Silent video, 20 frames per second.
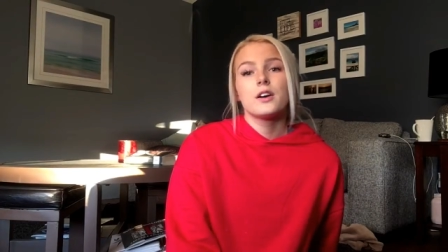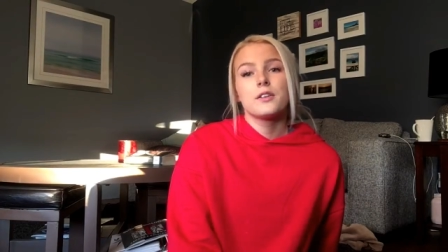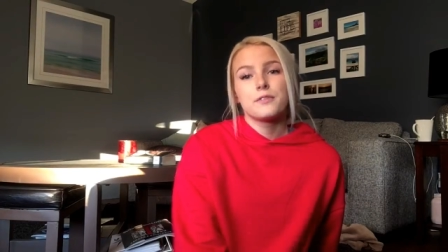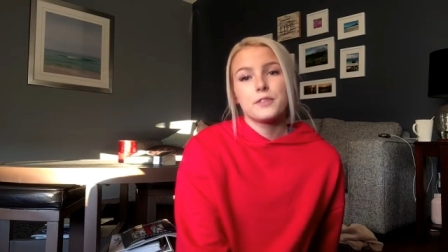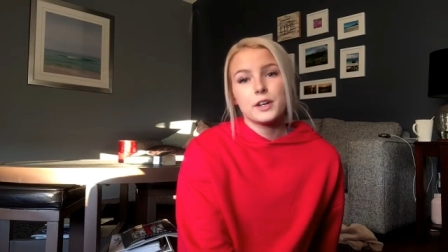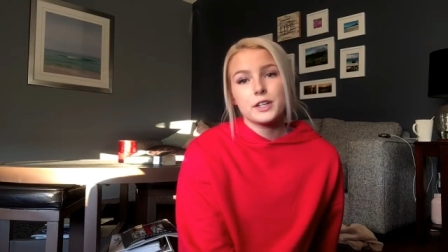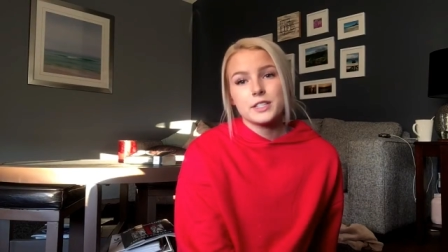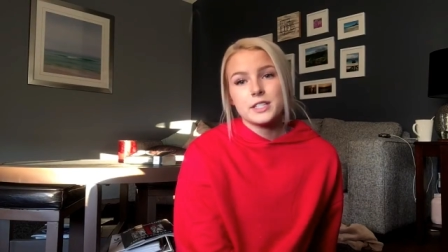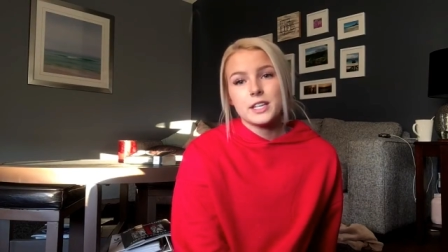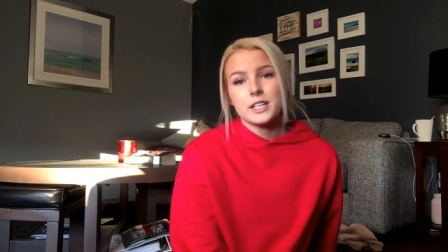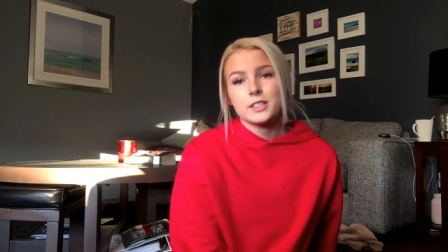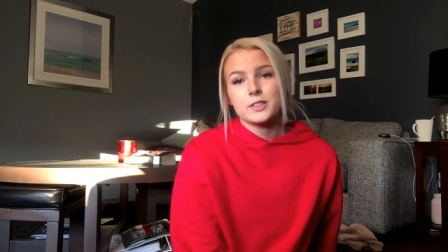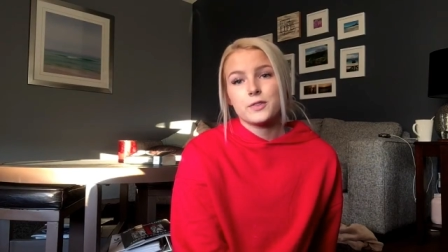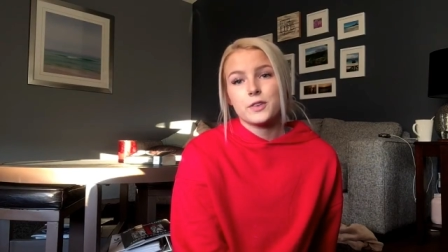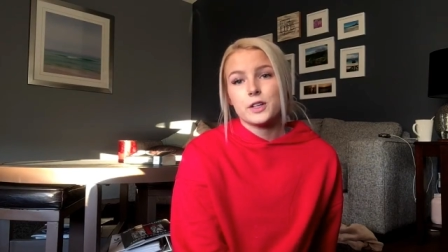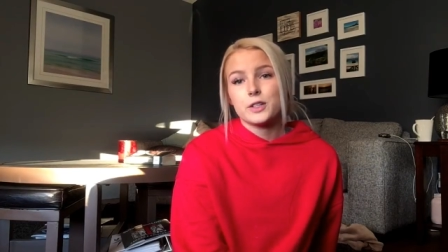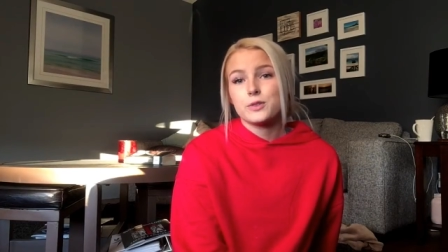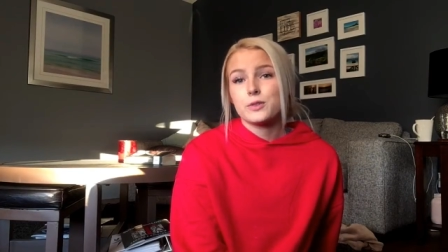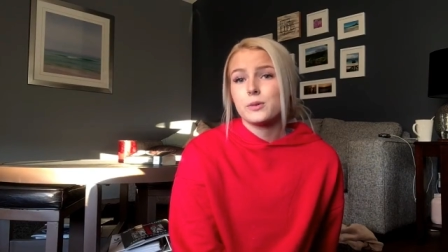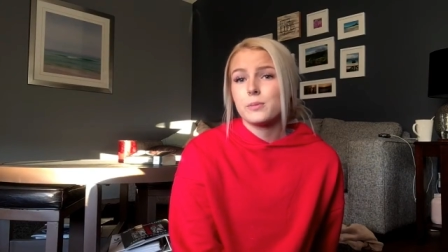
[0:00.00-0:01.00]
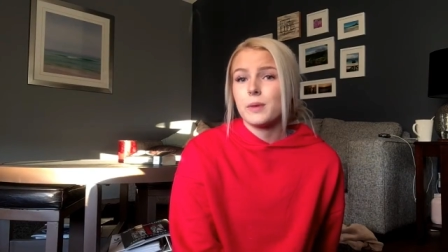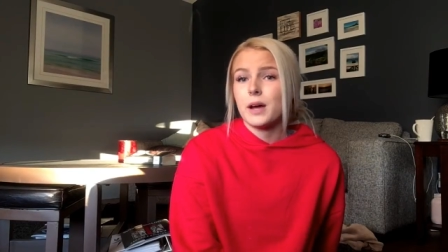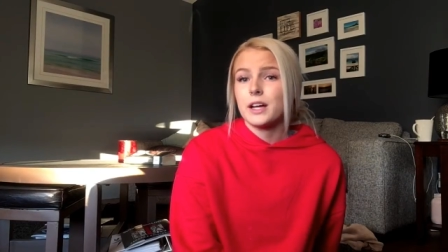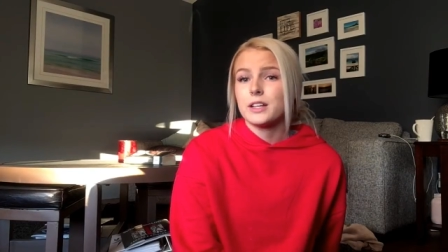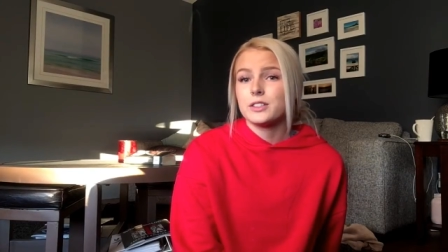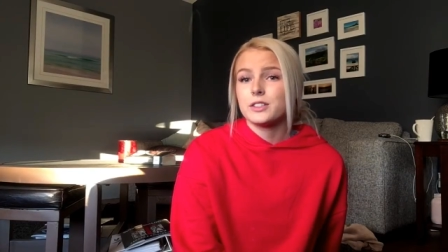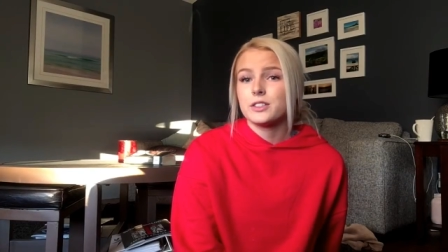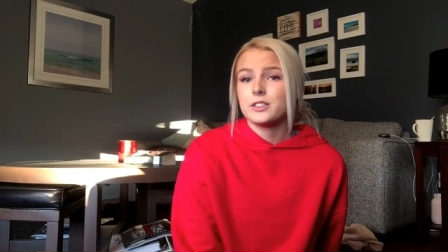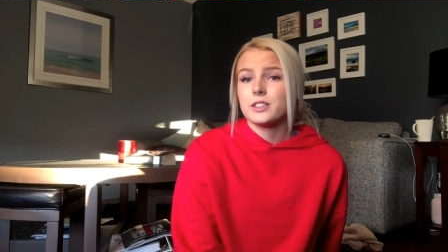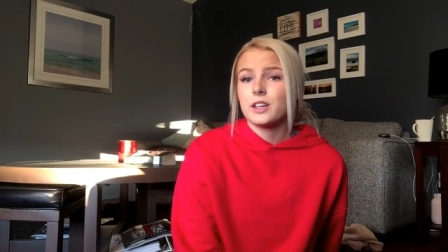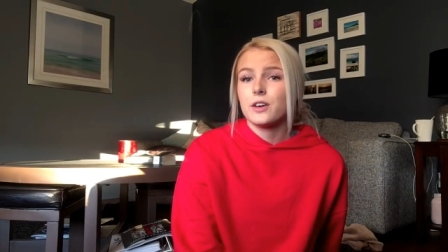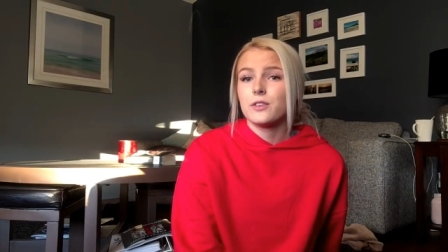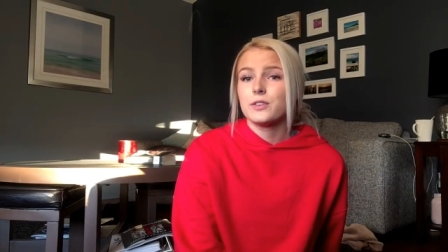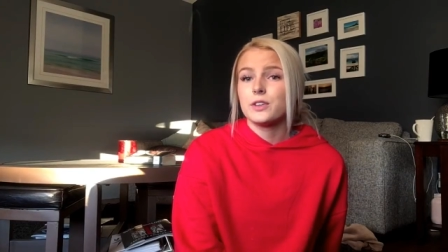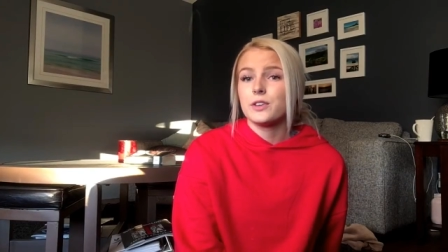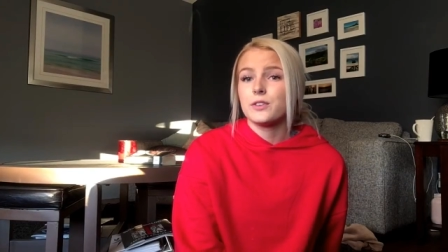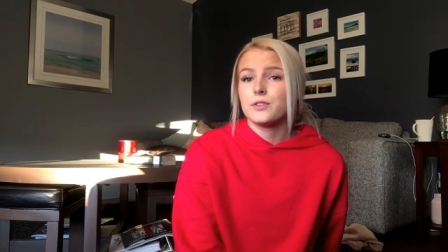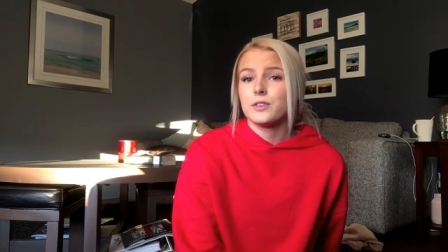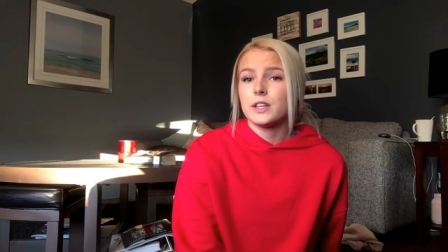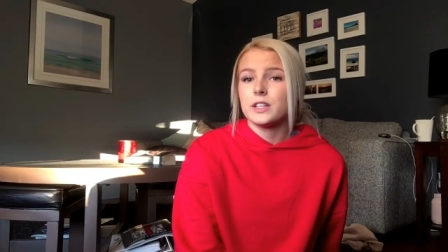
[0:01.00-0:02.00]
First things first, remind yourself
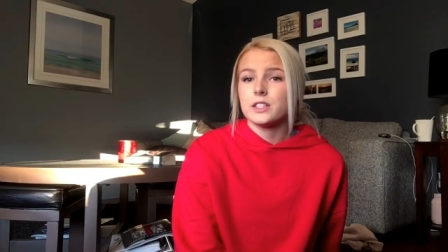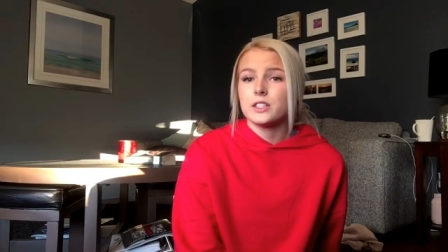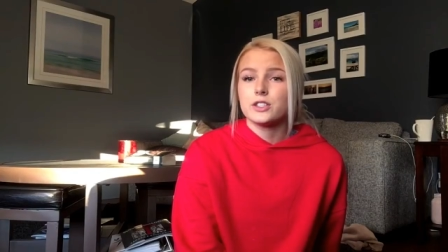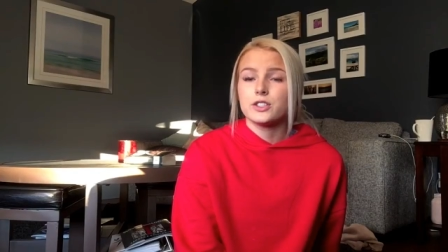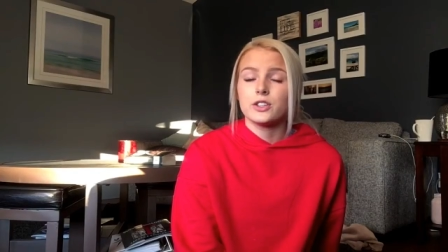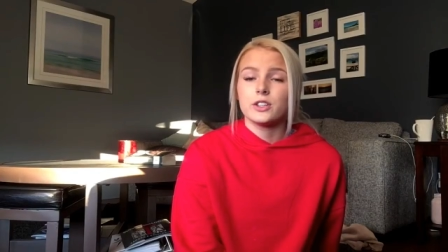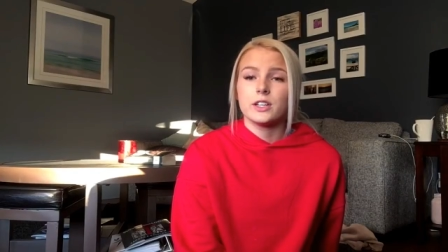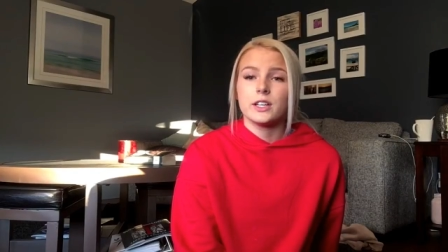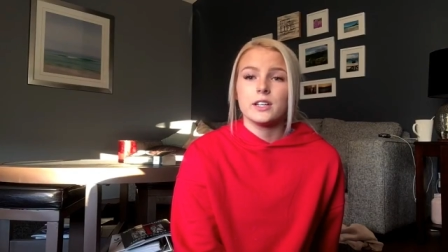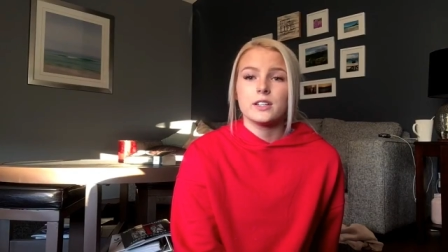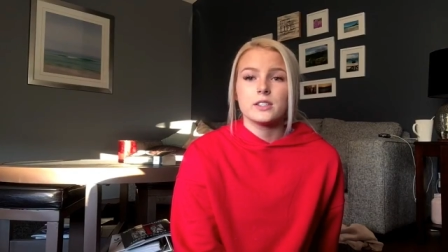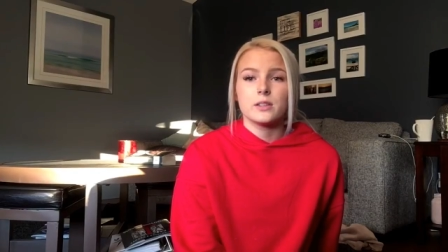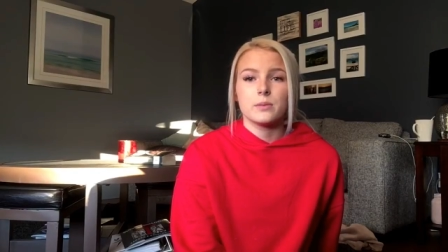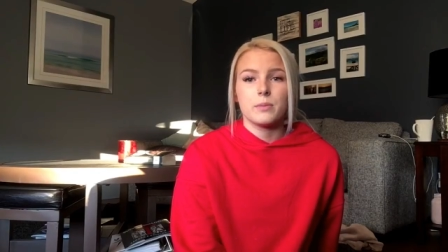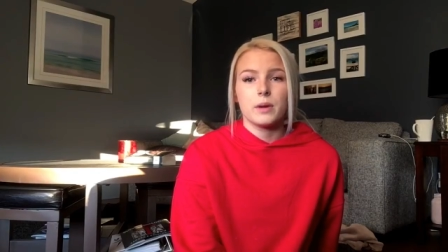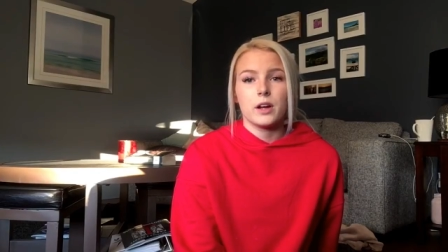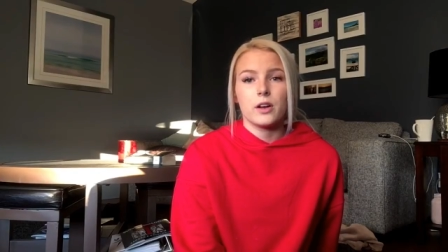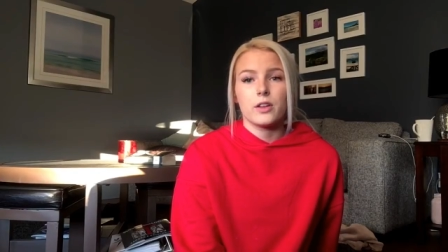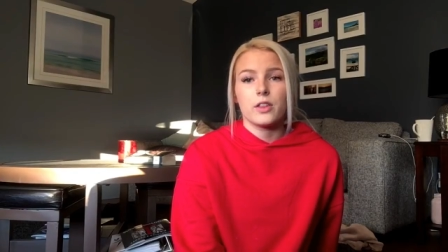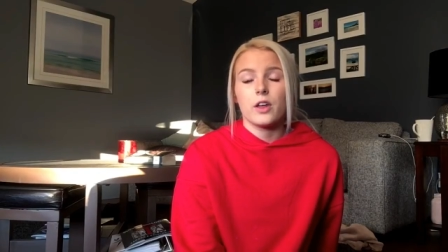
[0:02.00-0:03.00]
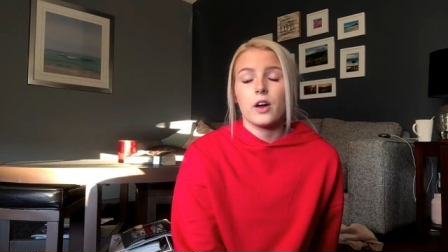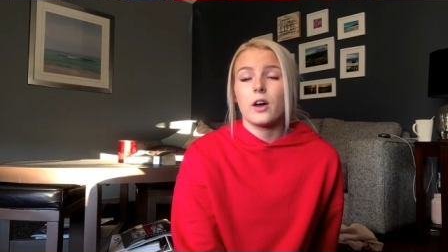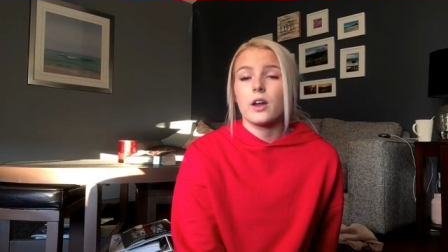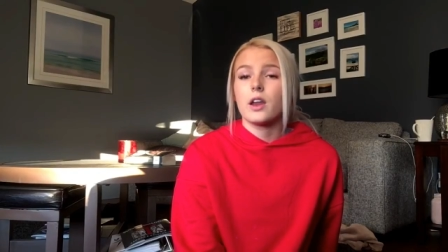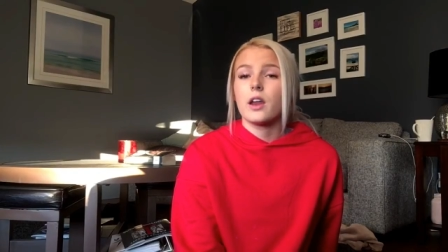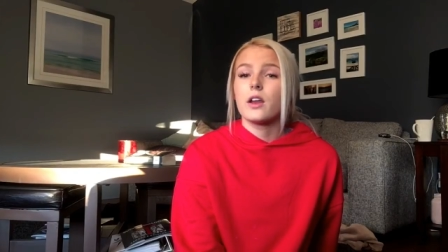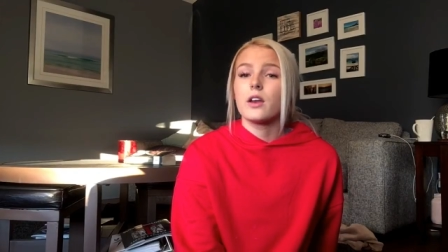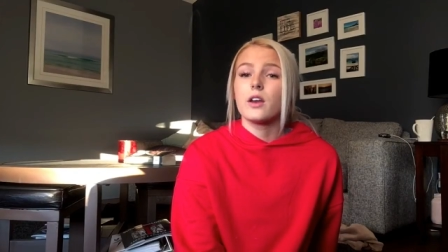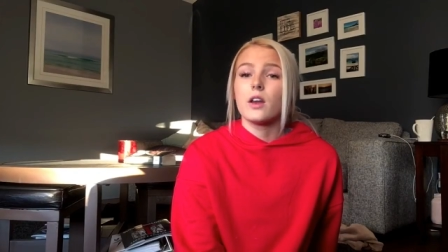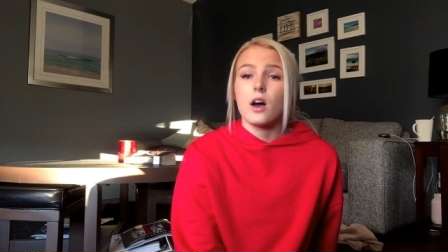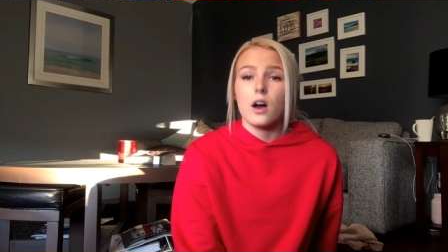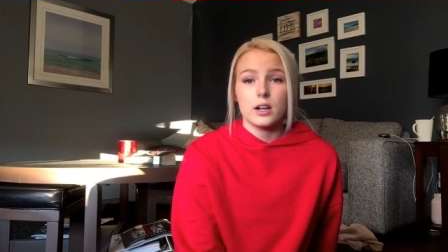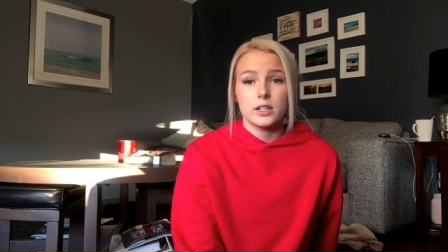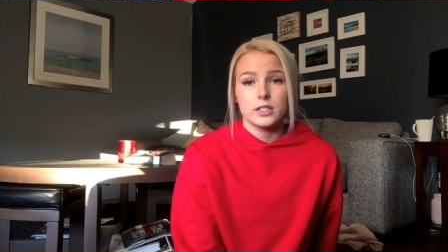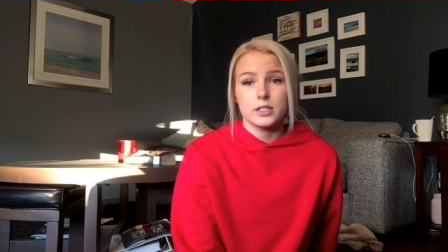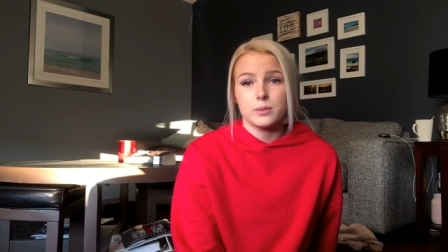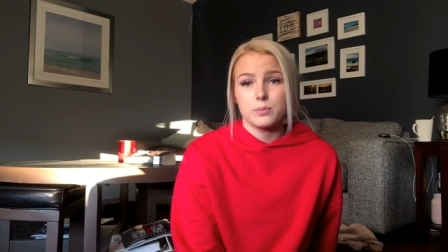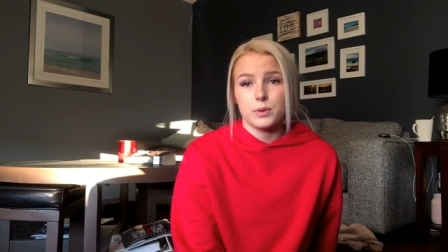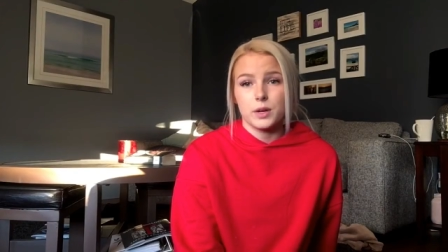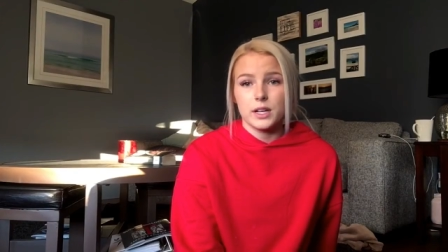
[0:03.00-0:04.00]
your fitness journey is a marathon, not a
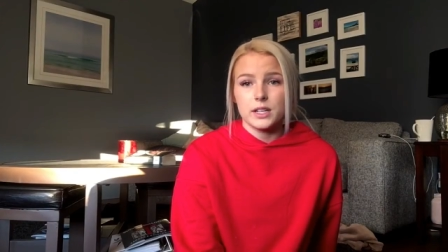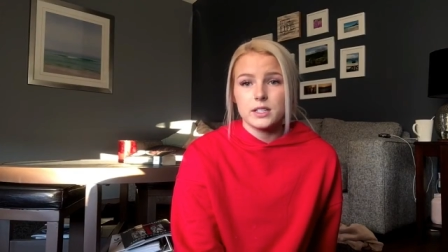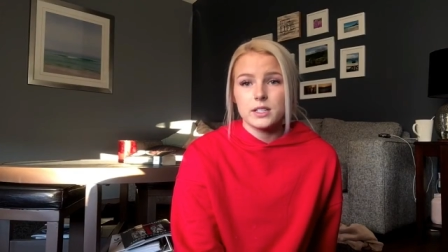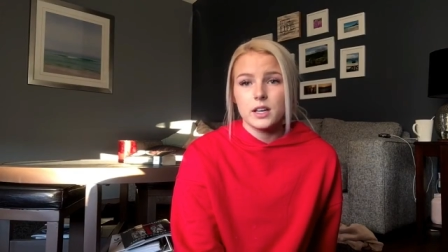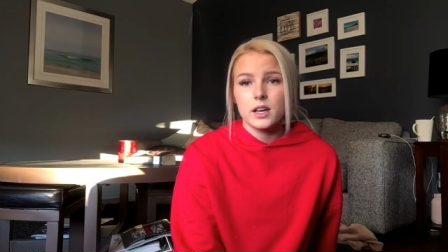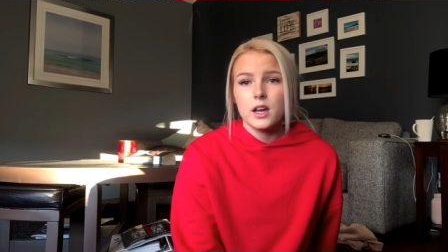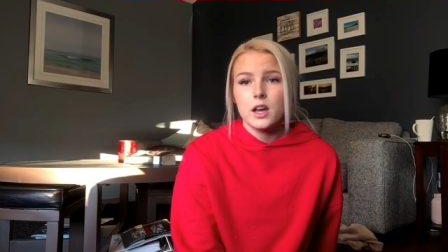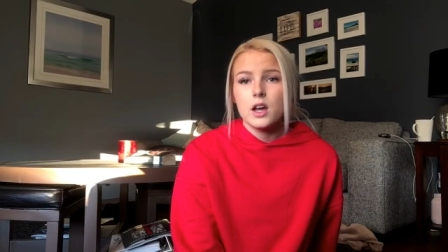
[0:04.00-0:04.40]
sprint.